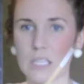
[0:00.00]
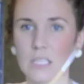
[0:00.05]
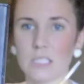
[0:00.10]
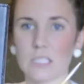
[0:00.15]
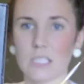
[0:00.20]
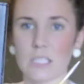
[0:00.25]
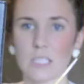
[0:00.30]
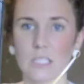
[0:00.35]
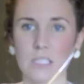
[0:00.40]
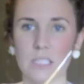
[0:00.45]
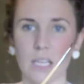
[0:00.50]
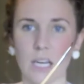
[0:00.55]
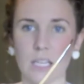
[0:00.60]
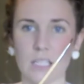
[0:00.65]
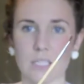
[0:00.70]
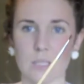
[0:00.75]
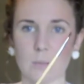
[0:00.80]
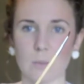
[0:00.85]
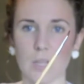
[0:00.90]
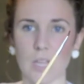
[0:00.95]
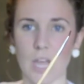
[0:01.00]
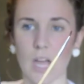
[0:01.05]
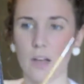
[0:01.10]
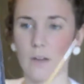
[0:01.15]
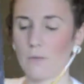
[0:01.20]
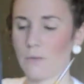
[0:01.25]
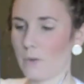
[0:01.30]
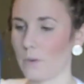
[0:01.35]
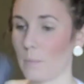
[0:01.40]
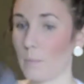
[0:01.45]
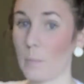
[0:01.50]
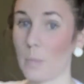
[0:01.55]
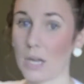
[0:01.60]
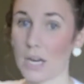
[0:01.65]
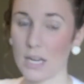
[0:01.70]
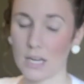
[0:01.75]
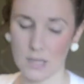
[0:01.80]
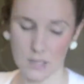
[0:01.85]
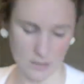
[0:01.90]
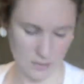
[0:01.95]
it's got some love,
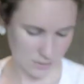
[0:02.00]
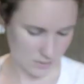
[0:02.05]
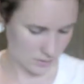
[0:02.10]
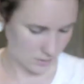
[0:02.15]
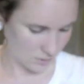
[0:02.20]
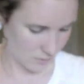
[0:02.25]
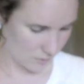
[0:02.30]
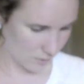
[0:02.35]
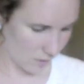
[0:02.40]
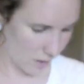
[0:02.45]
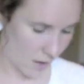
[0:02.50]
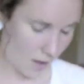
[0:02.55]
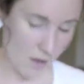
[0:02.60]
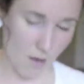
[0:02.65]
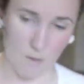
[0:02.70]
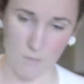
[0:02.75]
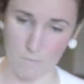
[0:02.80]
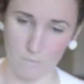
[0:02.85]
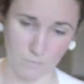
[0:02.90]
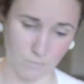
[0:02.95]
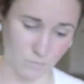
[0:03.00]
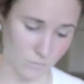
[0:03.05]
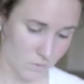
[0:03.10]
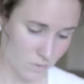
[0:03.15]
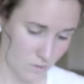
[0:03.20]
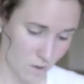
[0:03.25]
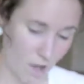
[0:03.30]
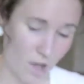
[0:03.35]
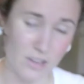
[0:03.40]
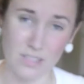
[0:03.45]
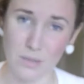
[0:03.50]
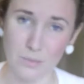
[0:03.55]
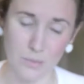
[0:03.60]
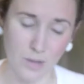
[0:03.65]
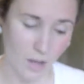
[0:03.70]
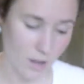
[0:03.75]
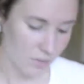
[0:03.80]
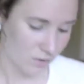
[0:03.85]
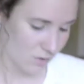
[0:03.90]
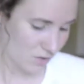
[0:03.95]
but it is awesome
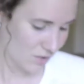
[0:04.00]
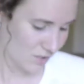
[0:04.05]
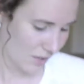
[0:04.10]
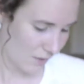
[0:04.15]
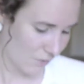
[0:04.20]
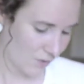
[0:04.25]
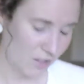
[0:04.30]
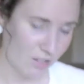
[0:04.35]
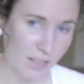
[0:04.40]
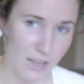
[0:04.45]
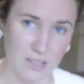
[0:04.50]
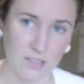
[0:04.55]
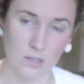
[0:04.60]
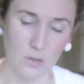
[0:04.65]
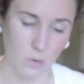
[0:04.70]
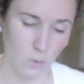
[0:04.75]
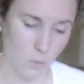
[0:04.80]
colors. I've collected